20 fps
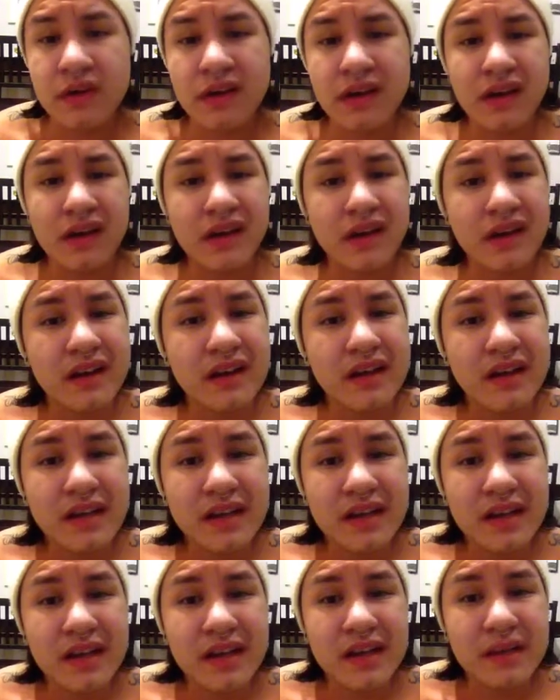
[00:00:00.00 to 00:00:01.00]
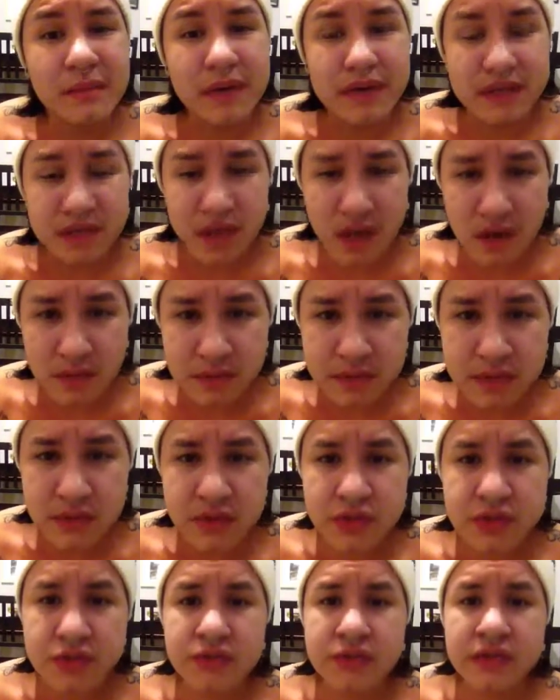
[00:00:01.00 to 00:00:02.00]
I got my top
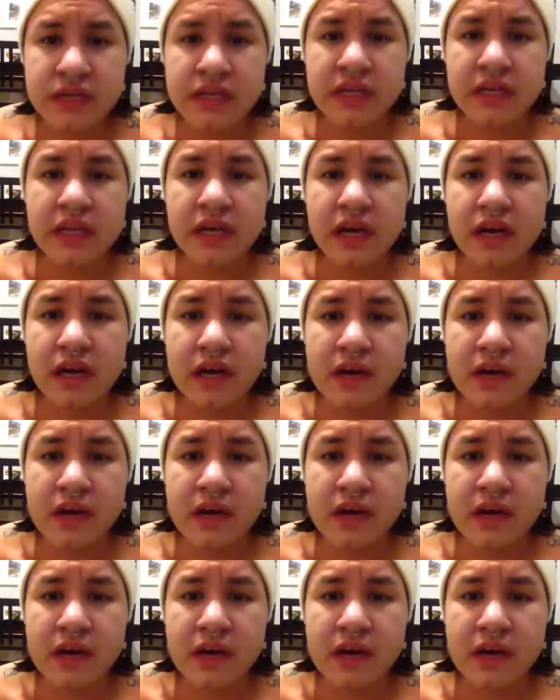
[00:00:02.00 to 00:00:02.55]
surgery.